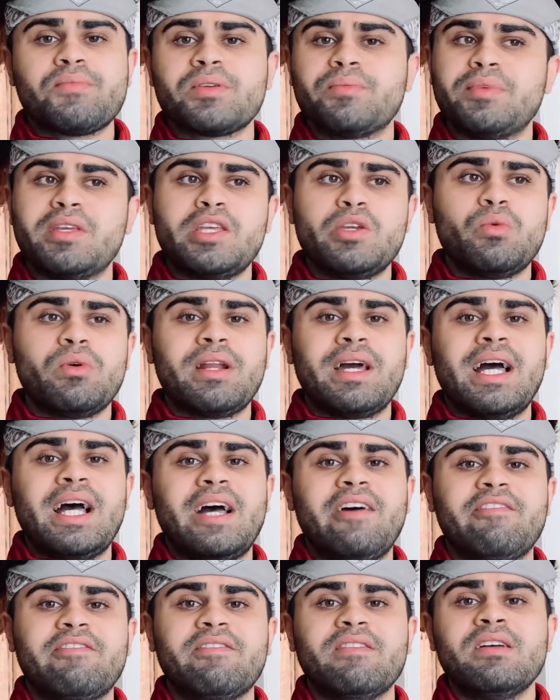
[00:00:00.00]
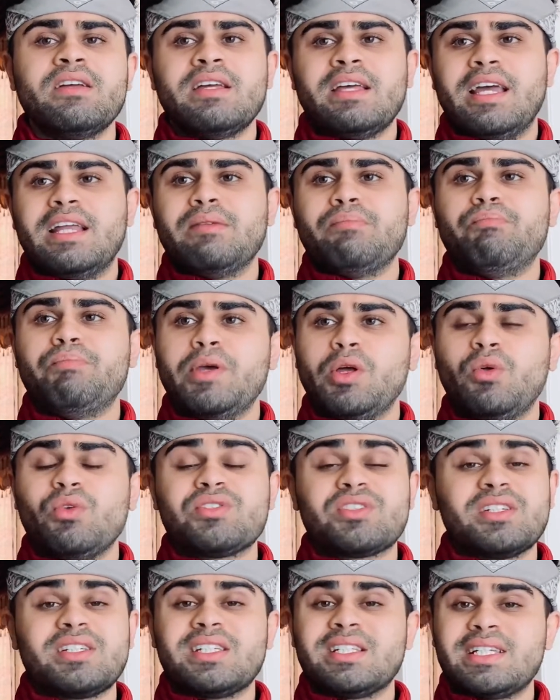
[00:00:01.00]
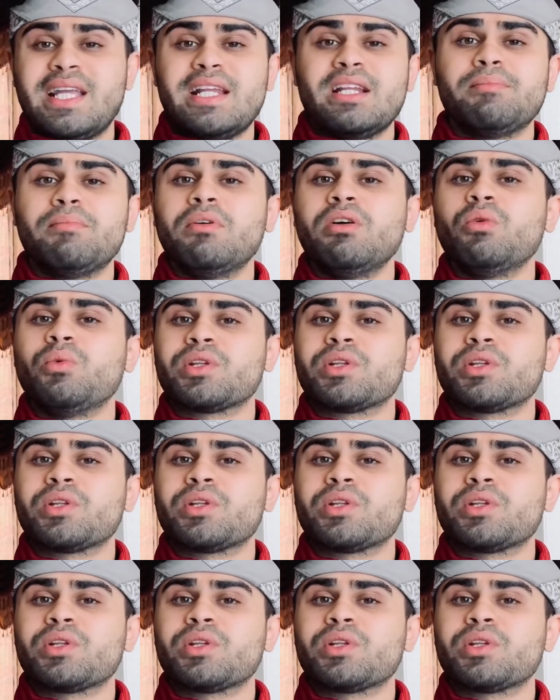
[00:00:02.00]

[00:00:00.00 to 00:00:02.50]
something you want to have and build sustainable